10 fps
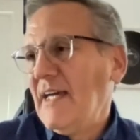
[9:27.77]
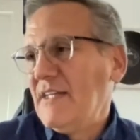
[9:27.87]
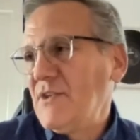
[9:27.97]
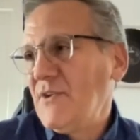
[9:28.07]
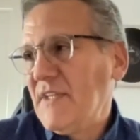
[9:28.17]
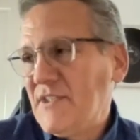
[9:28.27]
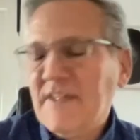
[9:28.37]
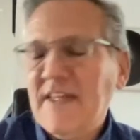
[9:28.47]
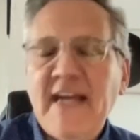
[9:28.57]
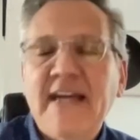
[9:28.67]
And so
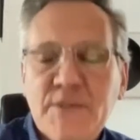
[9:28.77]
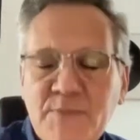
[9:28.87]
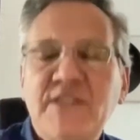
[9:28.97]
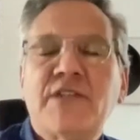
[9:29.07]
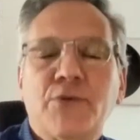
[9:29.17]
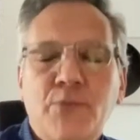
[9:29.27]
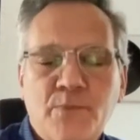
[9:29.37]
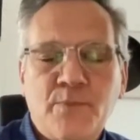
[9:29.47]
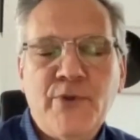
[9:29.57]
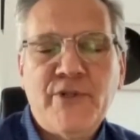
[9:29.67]
they asked me to
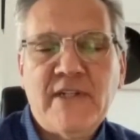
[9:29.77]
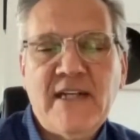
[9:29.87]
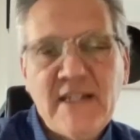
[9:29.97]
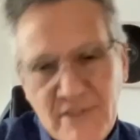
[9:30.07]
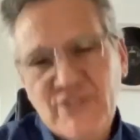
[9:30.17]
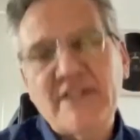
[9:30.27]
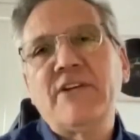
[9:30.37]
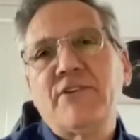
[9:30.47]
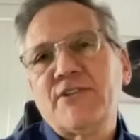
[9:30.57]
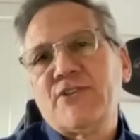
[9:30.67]
put English
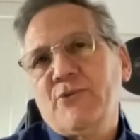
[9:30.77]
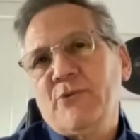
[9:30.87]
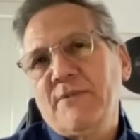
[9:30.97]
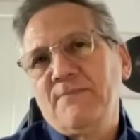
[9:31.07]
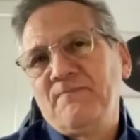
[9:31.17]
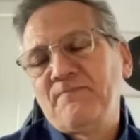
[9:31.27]
lyrics to it.